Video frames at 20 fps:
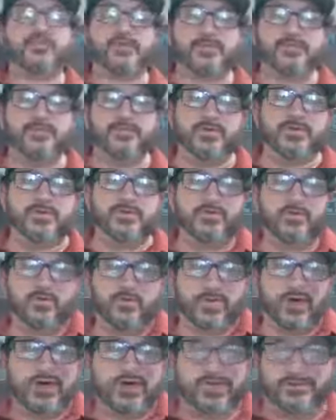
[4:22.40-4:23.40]
beautiful
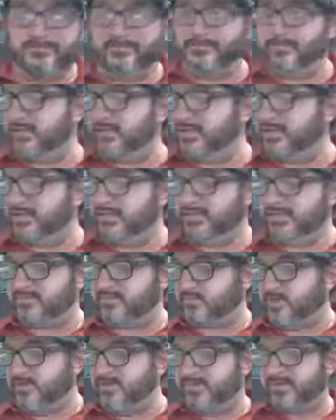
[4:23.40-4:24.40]
wine. It's
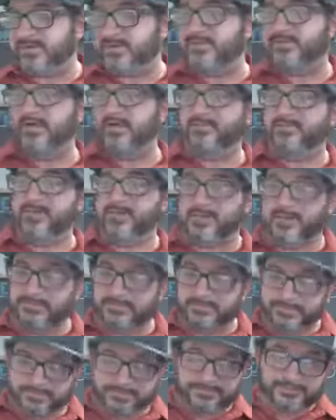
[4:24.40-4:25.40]
perfect in my opinion.
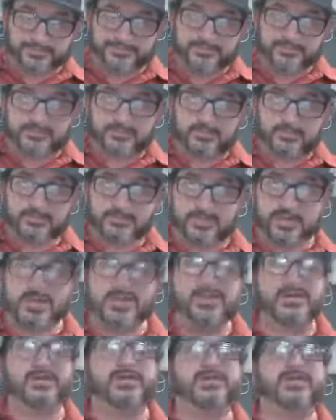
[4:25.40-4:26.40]
And
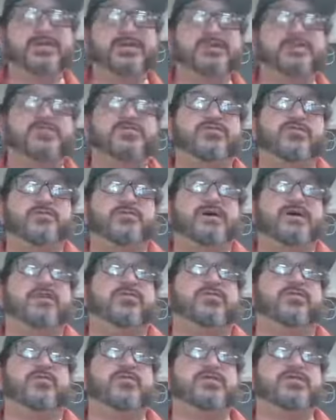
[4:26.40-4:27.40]
the other thing is, it's from
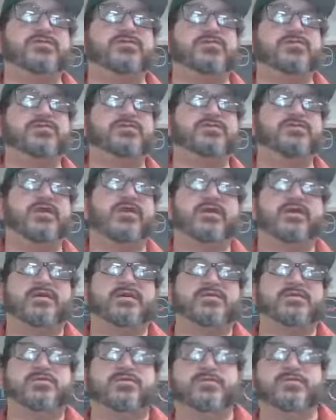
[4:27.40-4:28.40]
California, so it's
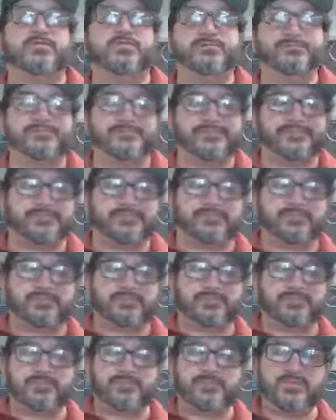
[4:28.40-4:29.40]
American. So
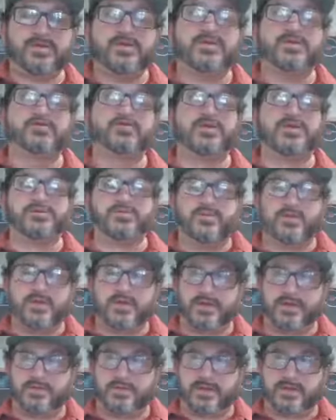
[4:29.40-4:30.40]
it drinks more
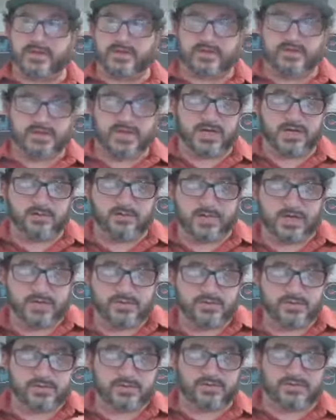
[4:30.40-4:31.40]
like an American style wine,
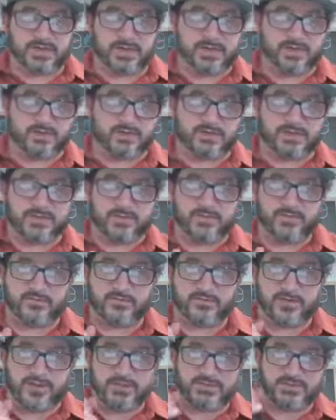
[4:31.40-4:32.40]
but they're trying to do some of the
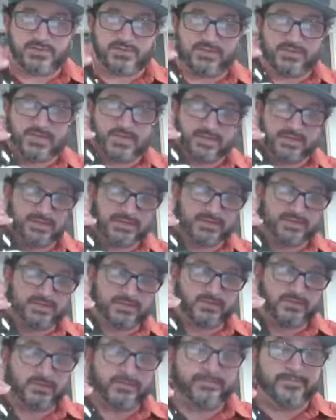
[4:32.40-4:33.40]
French techniques
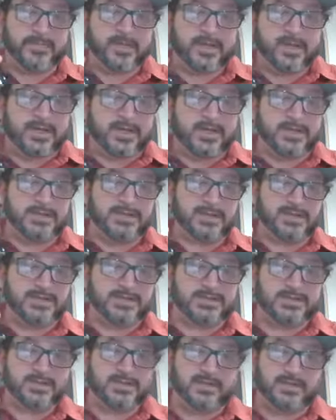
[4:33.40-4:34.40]
to it. It does
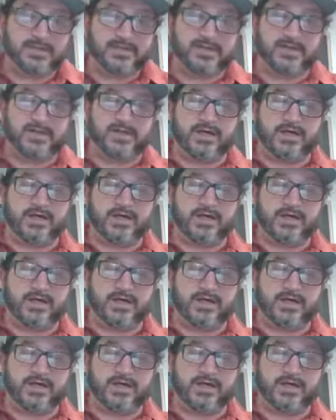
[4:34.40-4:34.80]
sit in